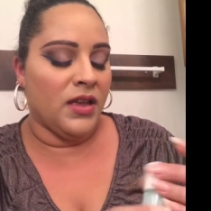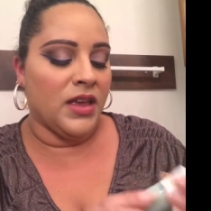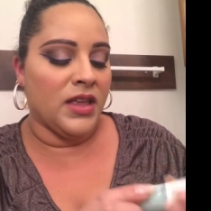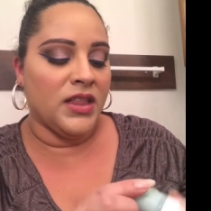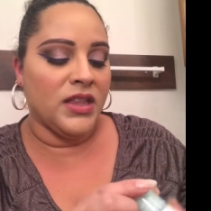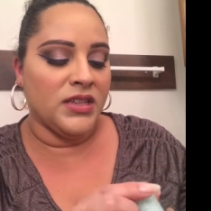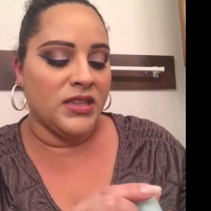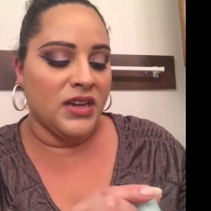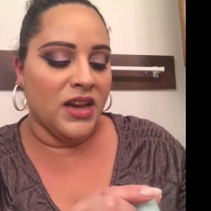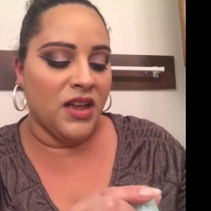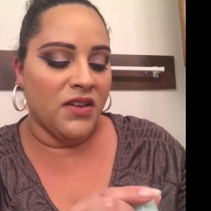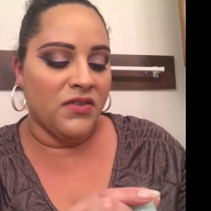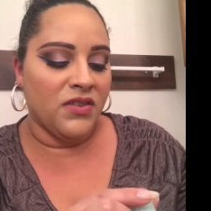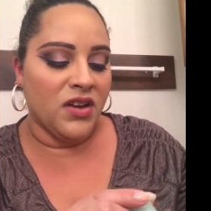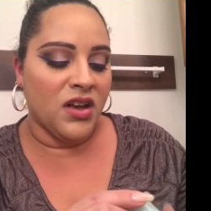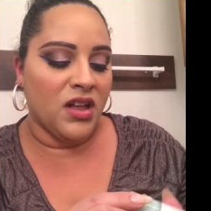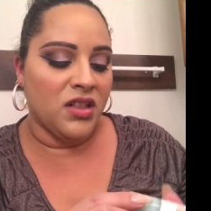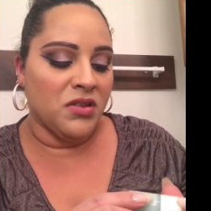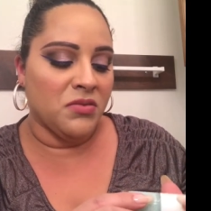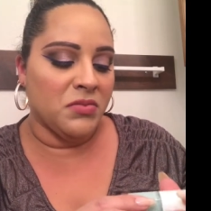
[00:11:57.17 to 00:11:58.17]
It doesn't have a
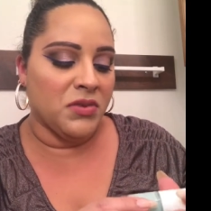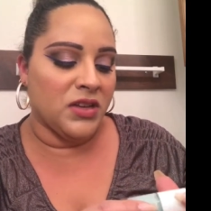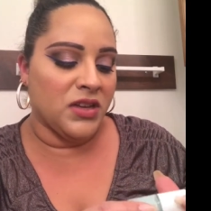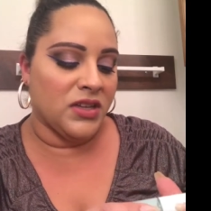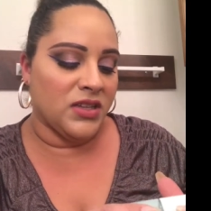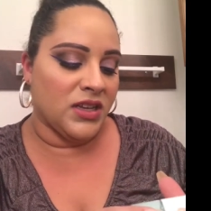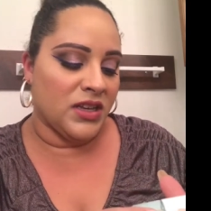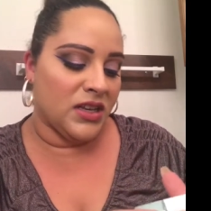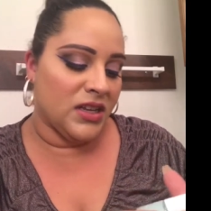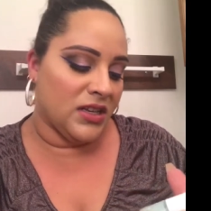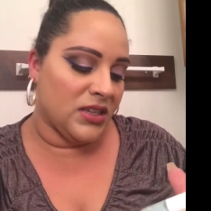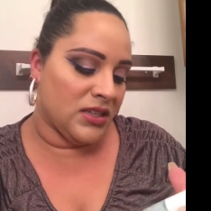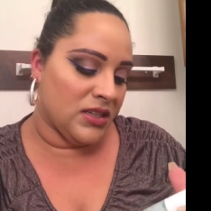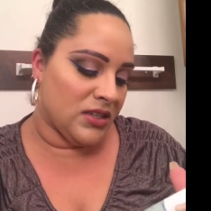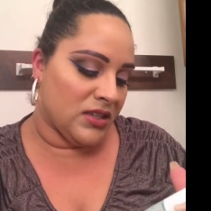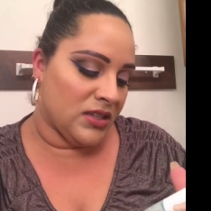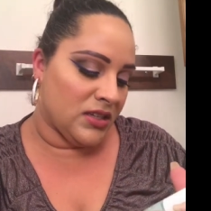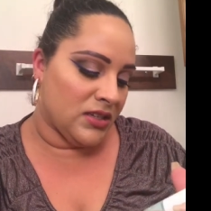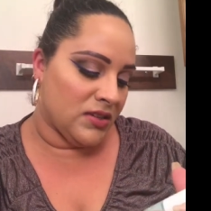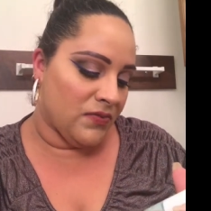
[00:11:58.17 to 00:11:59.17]
color because I guess this
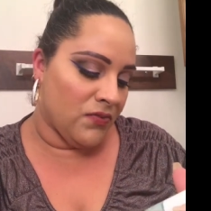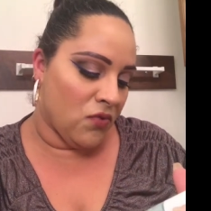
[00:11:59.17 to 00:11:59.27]
is